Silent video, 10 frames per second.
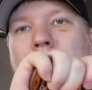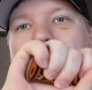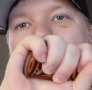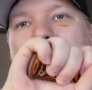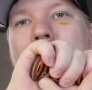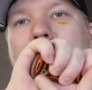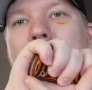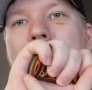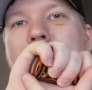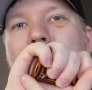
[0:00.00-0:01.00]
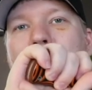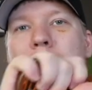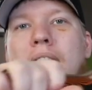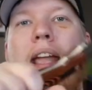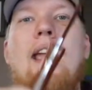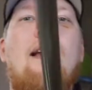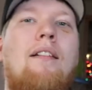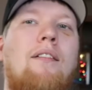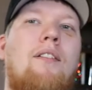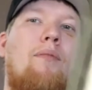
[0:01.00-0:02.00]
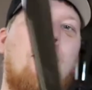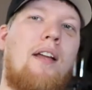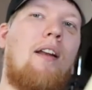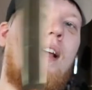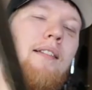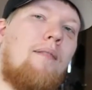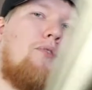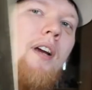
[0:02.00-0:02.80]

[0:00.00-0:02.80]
kind of digs into my hand a little bit as I'm